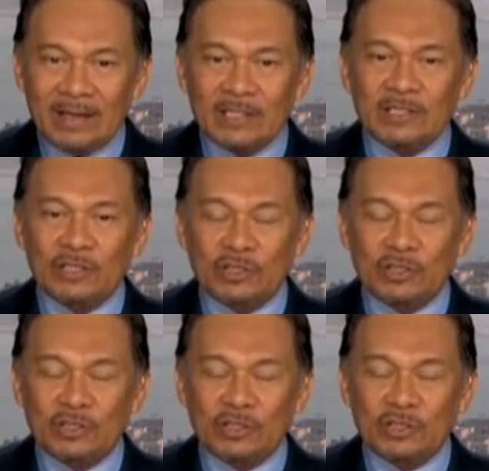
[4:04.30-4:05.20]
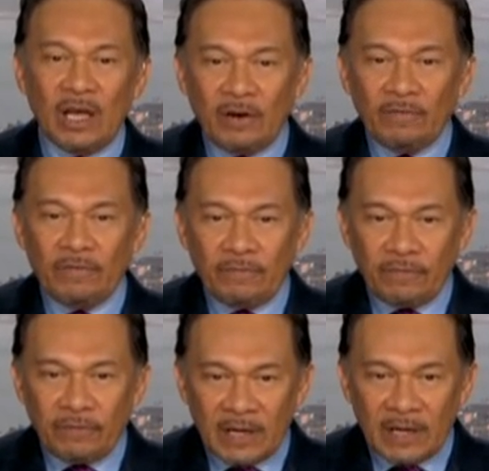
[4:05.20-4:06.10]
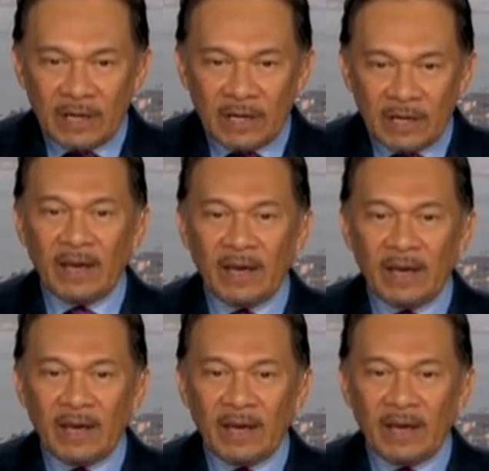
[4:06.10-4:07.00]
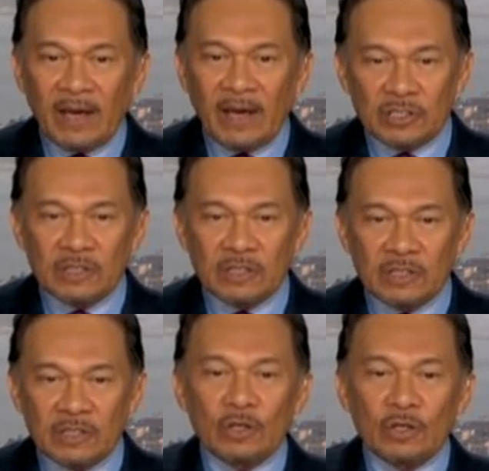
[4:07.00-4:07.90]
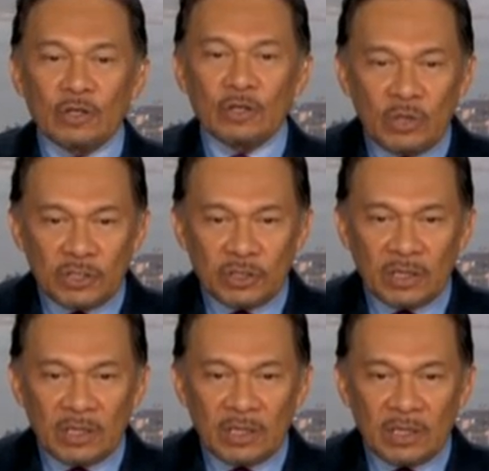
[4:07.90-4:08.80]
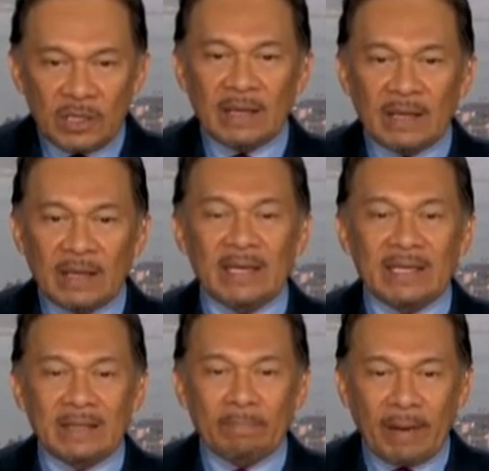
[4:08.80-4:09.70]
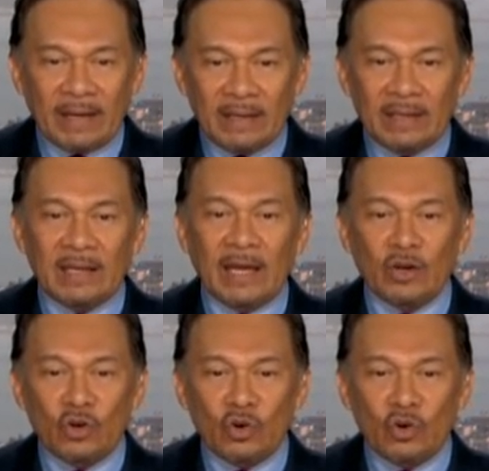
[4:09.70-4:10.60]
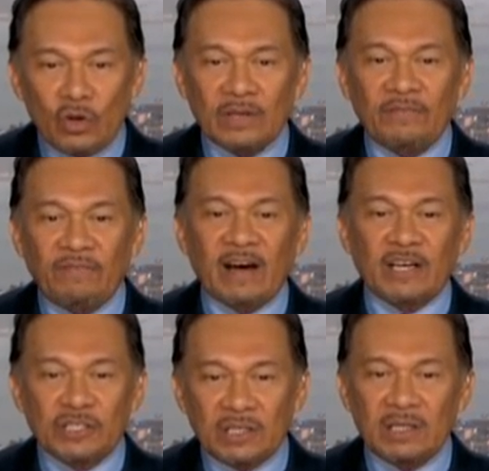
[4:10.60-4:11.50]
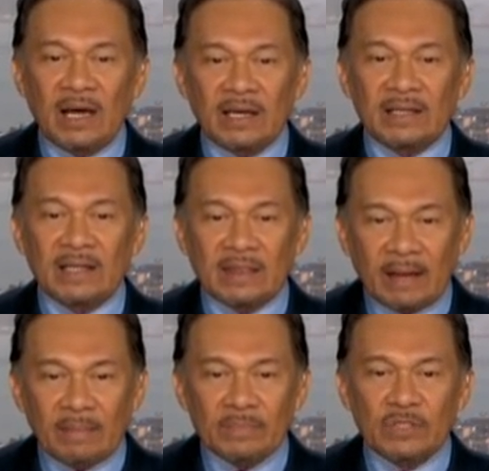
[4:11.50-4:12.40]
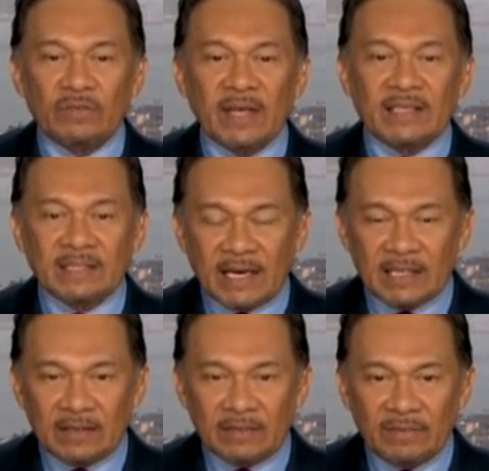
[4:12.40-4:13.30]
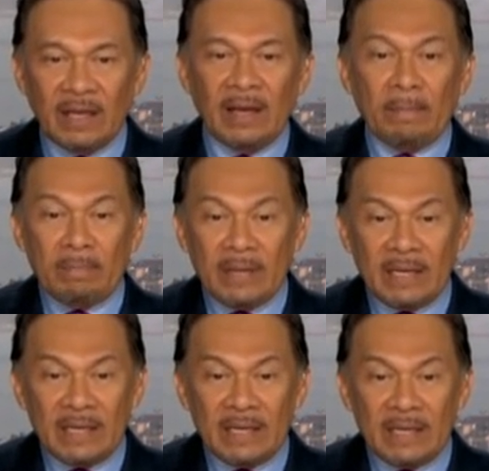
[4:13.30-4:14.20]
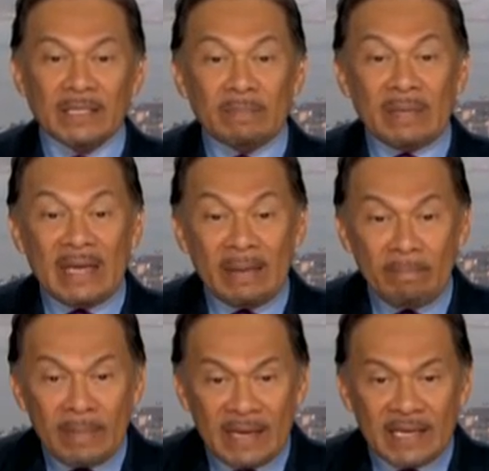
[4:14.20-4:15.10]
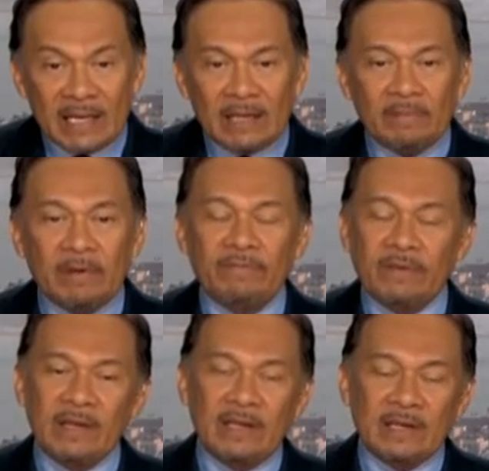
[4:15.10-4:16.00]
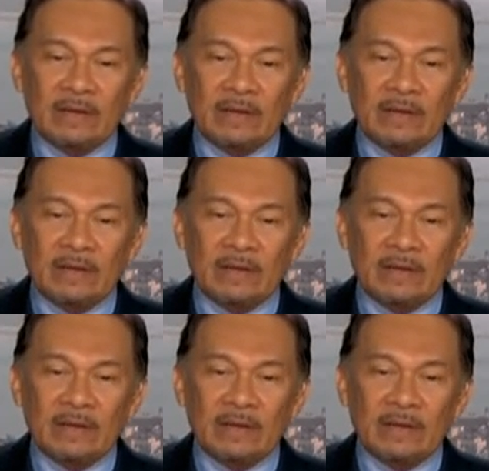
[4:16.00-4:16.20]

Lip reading: decisions, free, fair elections, judiciary that must be independent and not function under the thumbs of the executive. Media must immediately be free.